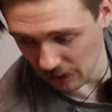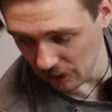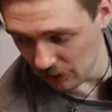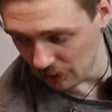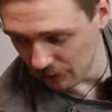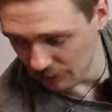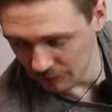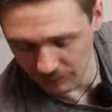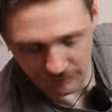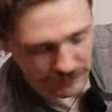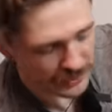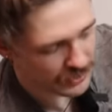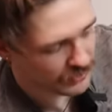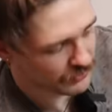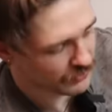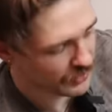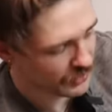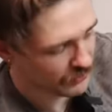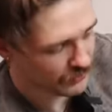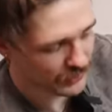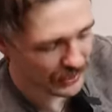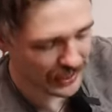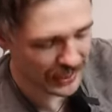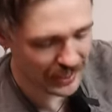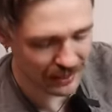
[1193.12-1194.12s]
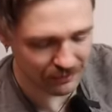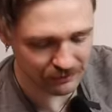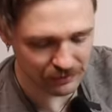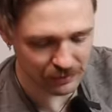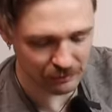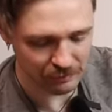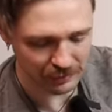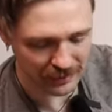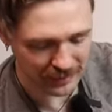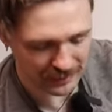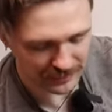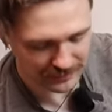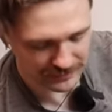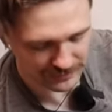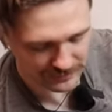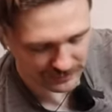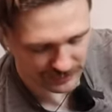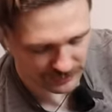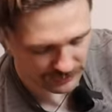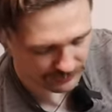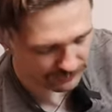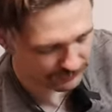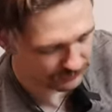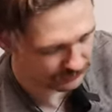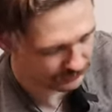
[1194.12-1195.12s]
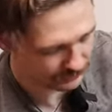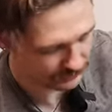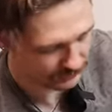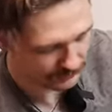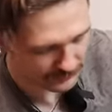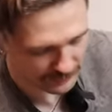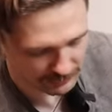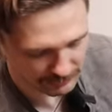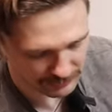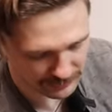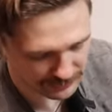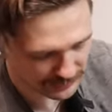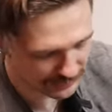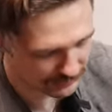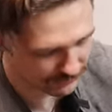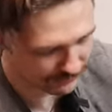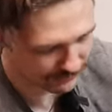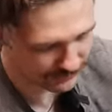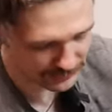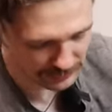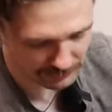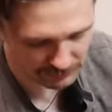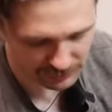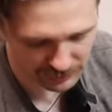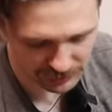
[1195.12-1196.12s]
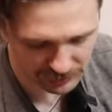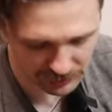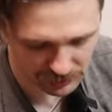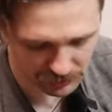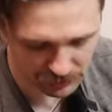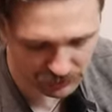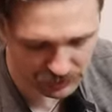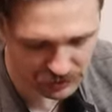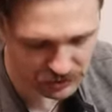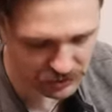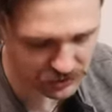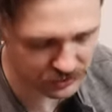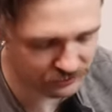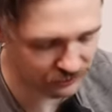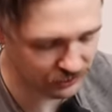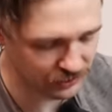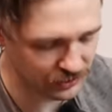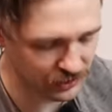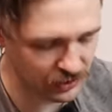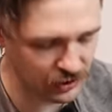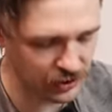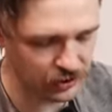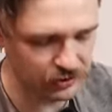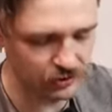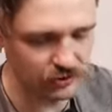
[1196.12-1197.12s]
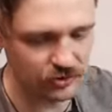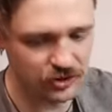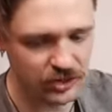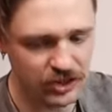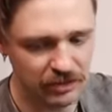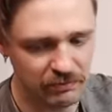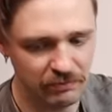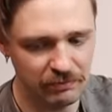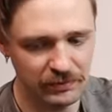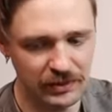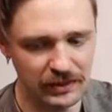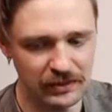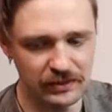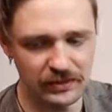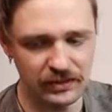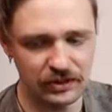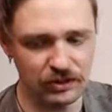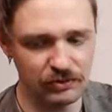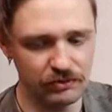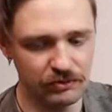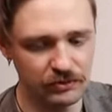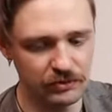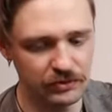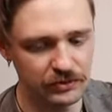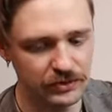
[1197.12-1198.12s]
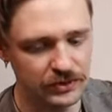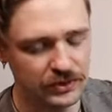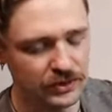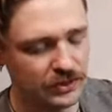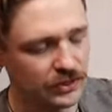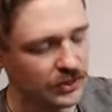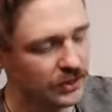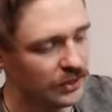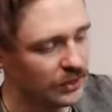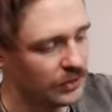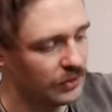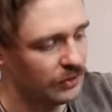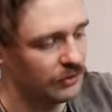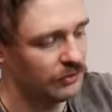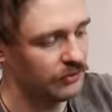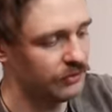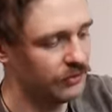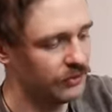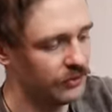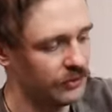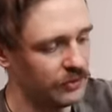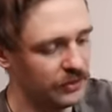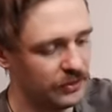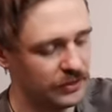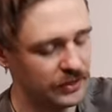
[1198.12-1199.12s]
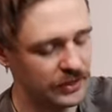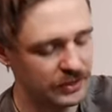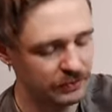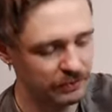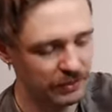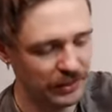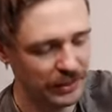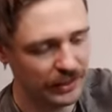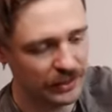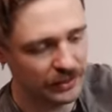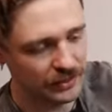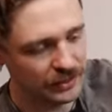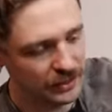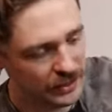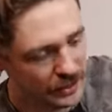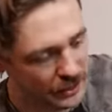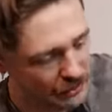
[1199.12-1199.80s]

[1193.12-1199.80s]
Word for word: Oh, by the way, we have the pads here, but I think Bigot just forgot to ship me the screws for this pad